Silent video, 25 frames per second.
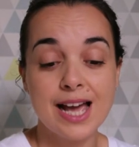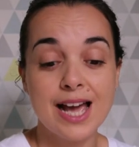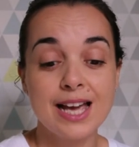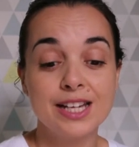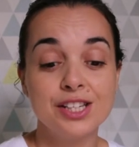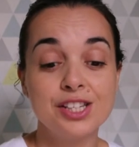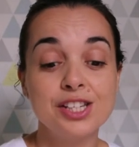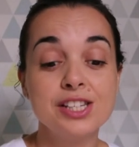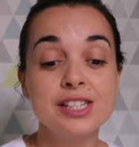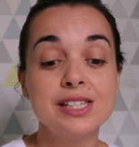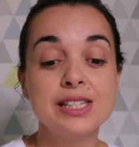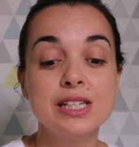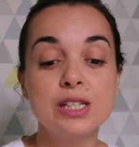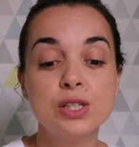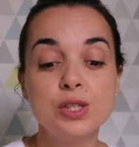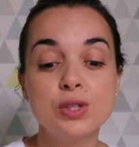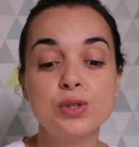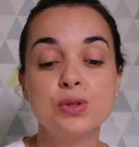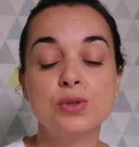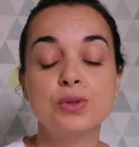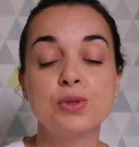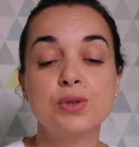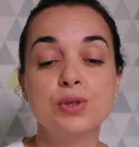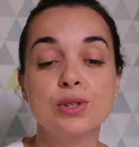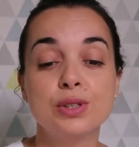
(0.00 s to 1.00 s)
I just
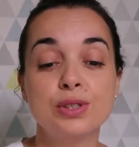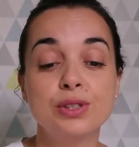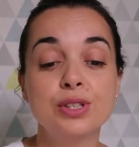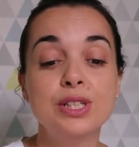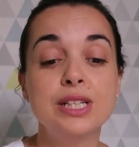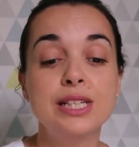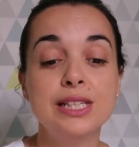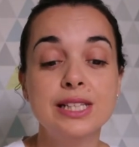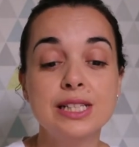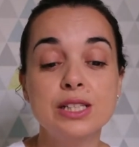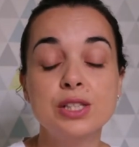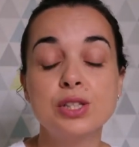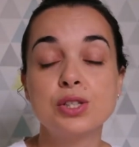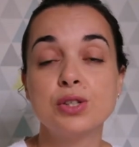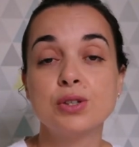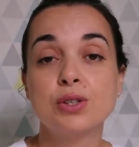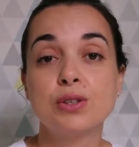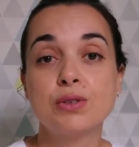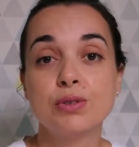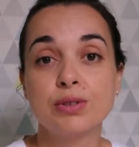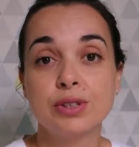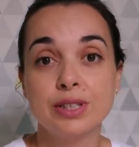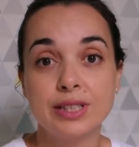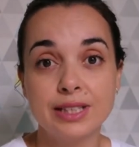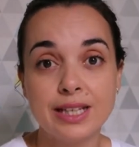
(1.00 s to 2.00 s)
needed to
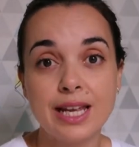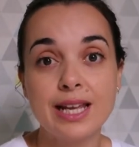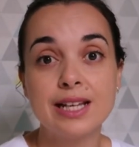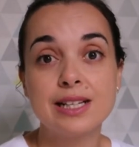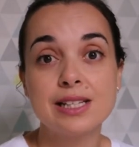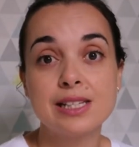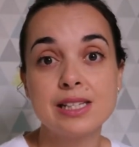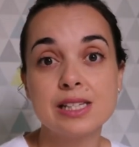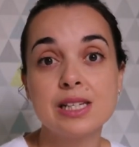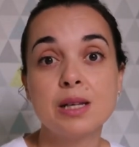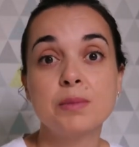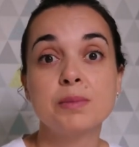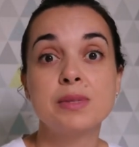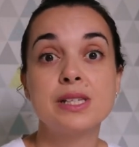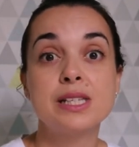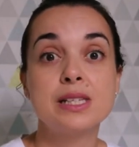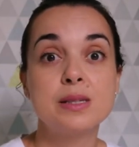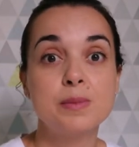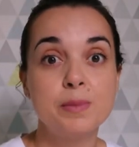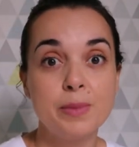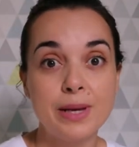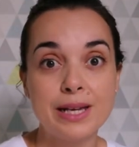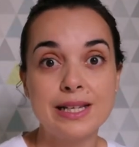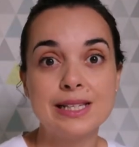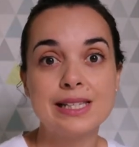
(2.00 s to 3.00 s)
create some
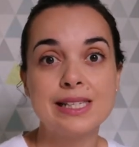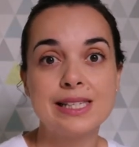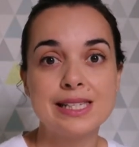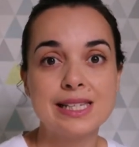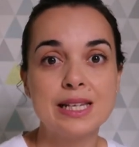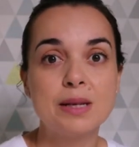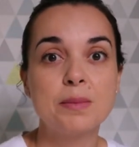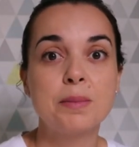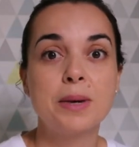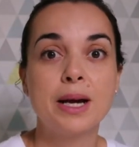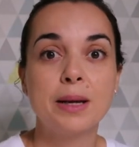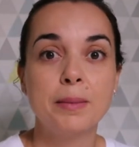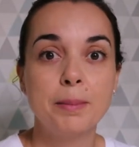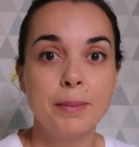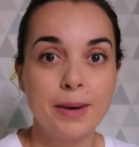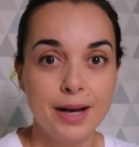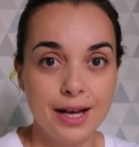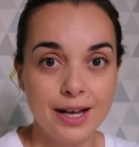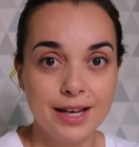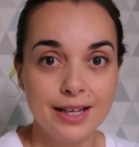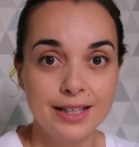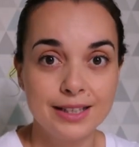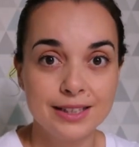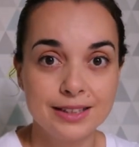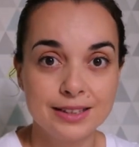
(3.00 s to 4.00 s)
space in my
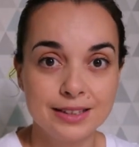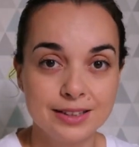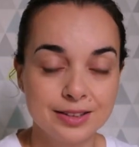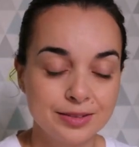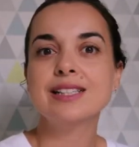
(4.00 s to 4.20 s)
mind.